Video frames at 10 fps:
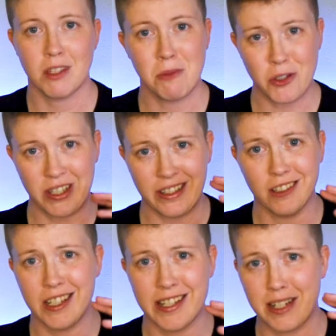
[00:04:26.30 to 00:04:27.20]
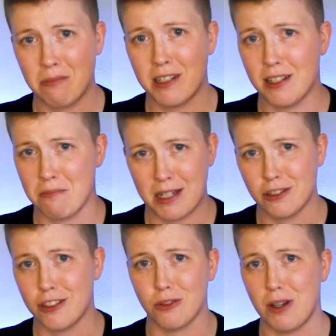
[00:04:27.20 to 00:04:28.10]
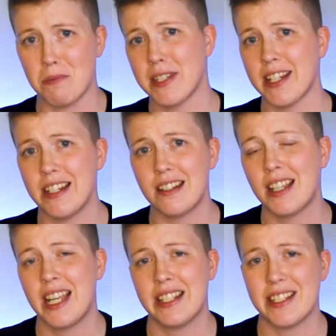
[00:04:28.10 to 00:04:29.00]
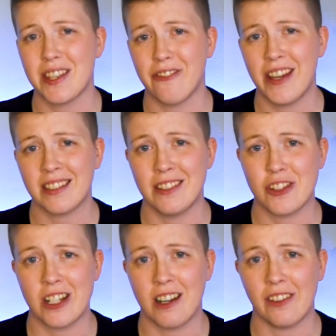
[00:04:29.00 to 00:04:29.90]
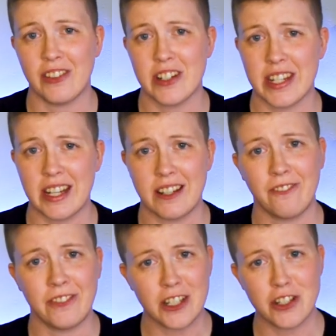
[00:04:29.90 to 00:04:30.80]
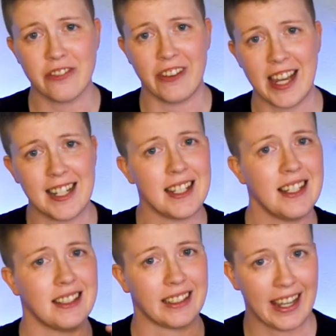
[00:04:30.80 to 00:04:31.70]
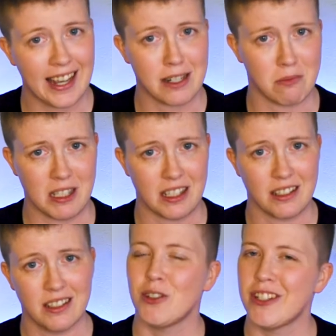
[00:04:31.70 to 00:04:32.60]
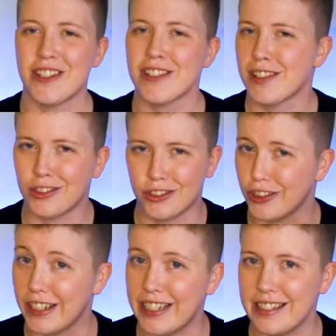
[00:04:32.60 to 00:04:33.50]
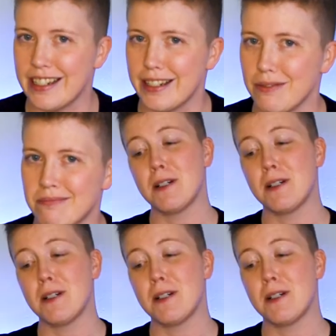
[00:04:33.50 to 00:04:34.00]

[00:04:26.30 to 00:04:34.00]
The most interesting part about her website is the fact that she offers a Fierce Fatty Academy, which is just a great name.